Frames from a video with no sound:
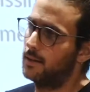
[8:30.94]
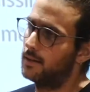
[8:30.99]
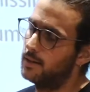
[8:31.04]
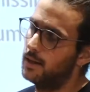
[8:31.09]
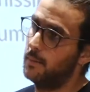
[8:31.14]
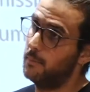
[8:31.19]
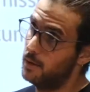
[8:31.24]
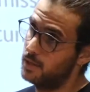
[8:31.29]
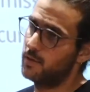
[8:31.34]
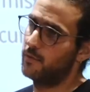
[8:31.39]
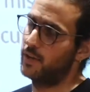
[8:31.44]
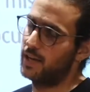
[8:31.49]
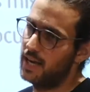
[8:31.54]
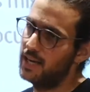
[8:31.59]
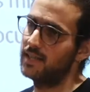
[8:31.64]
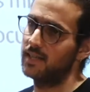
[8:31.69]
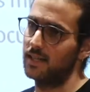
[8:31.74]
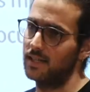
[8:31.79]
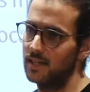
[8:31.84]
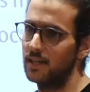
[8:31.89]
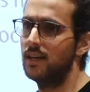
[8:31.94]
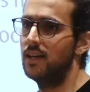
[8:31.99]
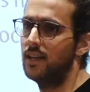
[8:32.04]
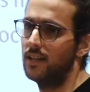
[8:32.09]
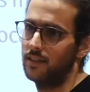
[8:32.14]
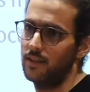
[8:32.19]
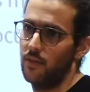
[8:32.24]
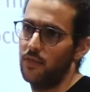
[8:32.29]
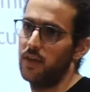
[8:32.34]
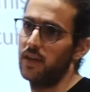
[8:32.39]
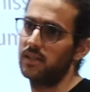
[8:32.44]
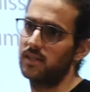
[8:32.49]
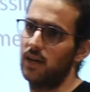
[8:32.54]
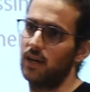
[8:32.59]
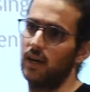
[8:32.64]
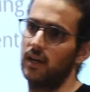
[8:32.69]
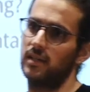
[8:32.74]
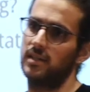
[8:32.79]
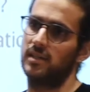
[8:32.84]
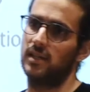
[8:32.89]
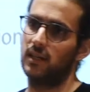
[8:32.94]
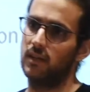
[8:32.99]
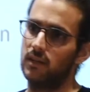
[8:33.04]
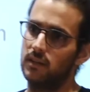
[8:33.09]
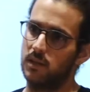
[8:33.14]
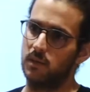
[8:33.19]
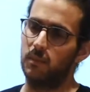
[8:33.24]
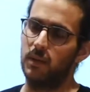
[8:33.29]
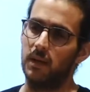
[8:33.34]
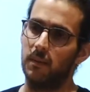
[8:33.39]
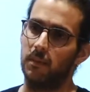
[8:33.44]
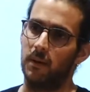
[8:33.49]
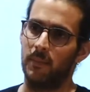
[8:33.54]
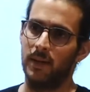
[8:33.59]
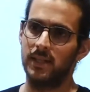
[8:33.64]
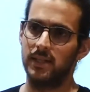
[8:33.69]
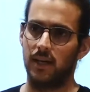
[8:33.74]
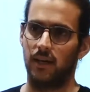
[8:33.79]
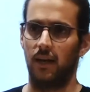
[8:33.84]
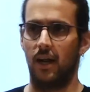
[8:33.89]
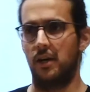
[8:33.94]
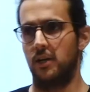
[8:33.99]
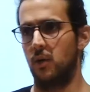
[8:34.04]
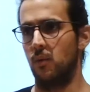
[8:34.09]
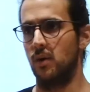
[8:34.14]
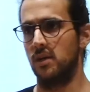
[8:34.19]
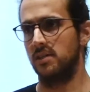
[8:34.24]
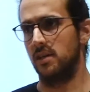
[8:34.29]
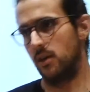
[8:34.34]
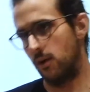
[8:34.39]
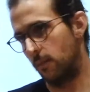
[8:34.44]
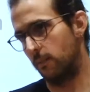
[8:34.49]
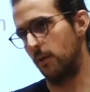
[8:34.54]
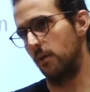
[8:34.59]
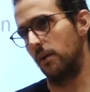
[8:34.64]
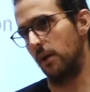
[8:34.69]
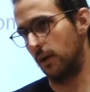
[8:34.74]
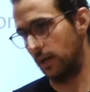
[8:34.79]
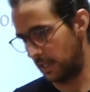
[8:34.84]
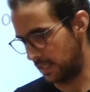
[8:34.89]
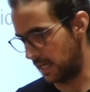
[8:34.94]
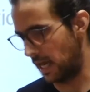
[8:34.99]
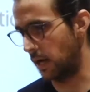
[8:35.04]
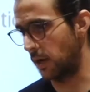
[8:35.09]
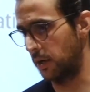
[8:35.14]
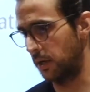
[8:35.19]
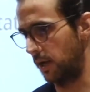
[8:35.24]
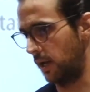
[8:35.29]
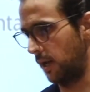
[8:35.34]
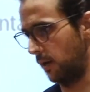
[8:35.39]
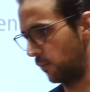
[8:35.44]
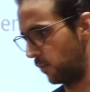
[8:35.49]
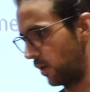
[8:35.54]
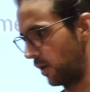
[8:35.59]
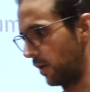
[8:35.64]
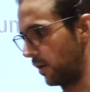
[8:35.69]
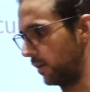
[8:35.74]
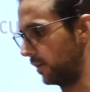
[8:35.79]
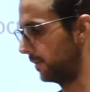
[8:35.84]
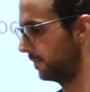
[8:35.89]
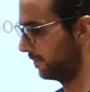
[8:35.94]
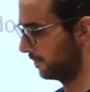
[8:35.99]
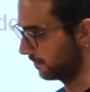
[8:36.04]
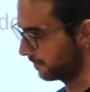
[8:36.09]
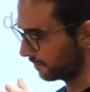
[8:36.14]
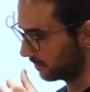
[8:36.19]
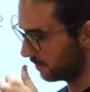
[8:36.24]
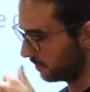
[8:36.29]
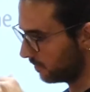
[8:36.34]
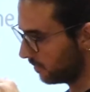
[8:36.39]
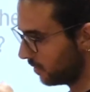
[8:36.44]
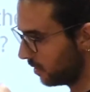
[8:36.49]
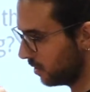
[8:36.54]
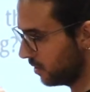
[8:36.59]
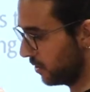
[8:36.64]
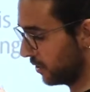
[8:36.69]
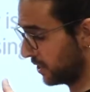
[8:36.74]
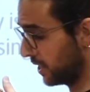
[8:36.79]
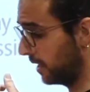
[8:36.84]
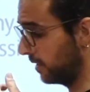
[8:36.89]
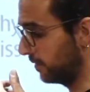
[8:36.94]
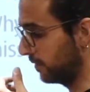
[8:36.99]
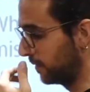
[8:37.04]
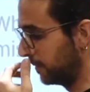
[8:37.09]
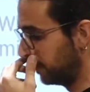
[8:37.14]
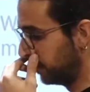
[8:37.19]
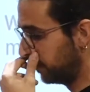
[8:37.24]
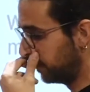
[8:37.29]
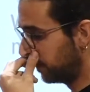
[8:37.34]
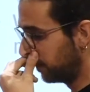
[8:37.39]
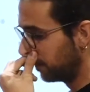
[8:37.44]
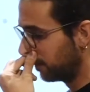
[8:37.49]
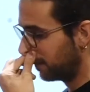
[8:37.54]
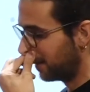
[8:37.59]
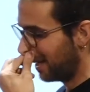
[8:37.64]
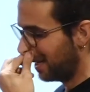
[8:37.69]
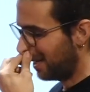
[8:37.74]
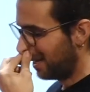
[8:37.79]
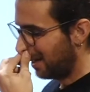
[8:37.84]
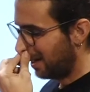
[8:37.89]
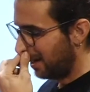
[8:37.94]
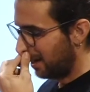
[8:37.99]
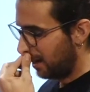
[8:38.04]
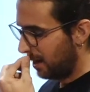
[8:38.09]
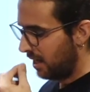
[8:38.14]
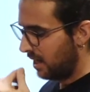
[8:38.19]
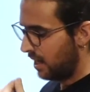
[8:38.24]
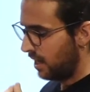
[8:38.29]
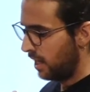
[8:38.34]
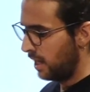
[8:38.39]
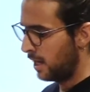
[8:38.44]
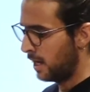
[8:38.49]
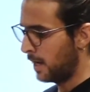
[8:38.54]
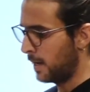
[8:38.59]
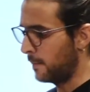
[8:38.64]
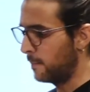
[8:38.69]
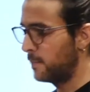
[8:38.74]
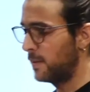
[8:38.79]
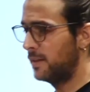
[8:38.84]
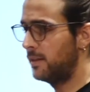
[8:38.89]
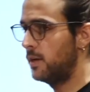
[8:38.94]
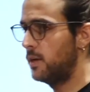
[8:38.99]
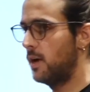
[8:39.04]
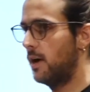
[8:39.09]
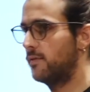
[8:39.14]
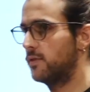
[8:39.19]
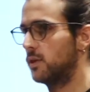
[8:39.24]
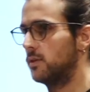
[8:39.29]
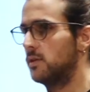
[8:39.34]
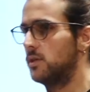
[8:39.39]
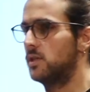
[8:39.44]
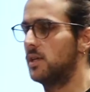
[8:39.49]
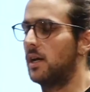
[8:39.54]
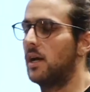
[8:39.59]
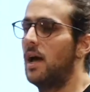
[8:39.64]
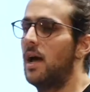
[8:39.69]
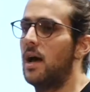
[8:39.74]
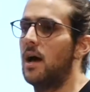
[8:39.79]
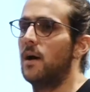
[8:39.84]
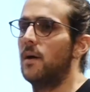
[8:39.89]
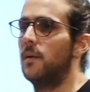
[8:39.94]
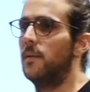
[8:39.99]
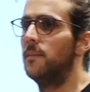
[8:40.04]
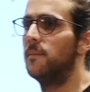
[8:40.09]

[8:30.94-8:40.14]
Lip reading: most of the cases, the things that are still to be implemented are the ones that you're probably going to take on and work on yourself. And then you have to understand how